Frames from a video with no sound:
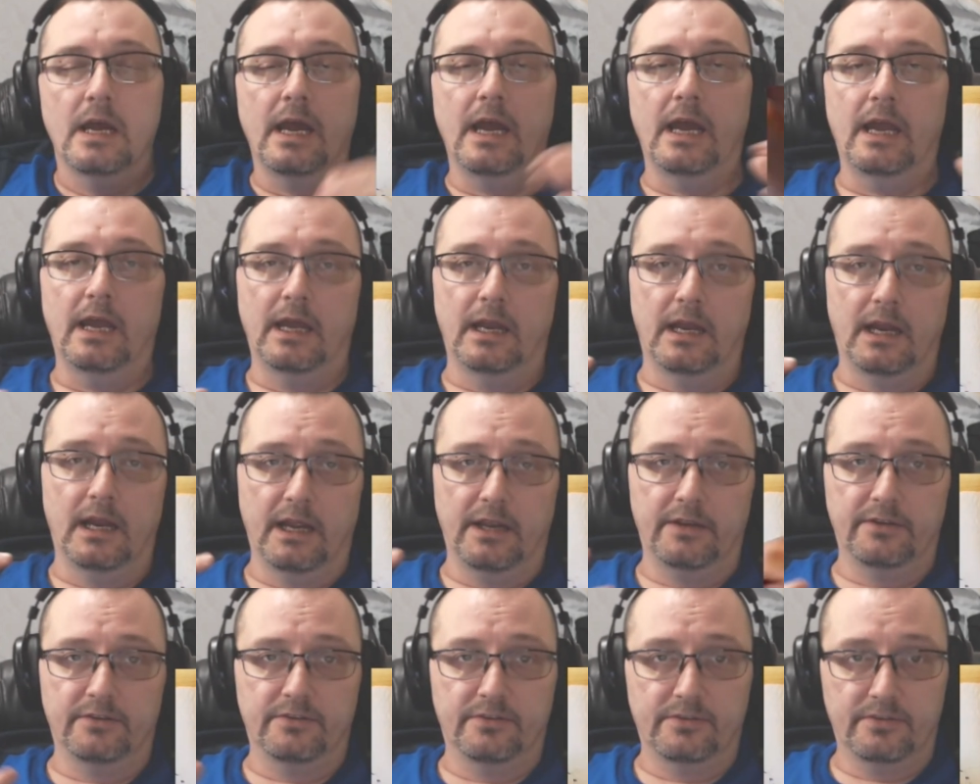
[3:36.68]
And
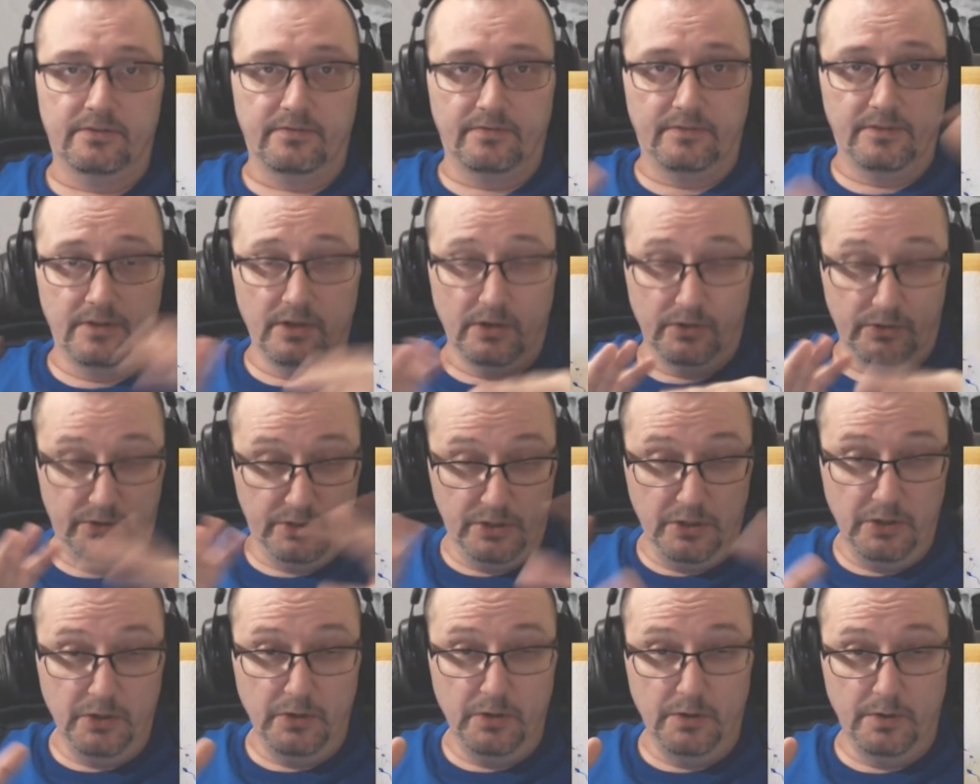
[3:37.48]
as those of
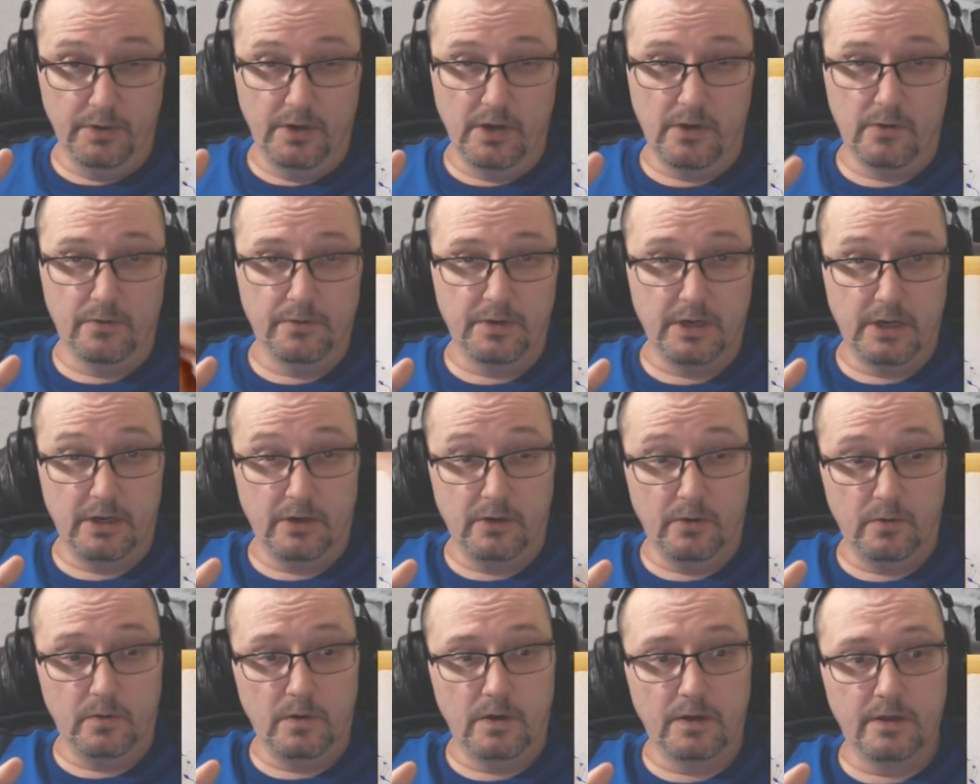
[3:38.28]
you who don't
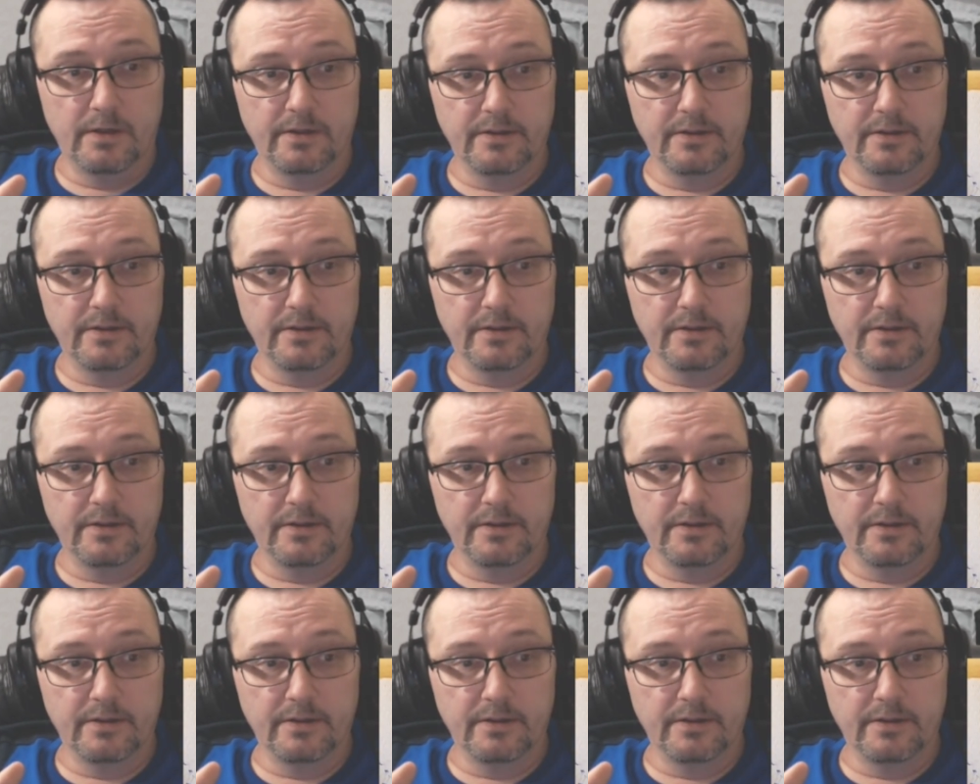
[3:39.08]
know,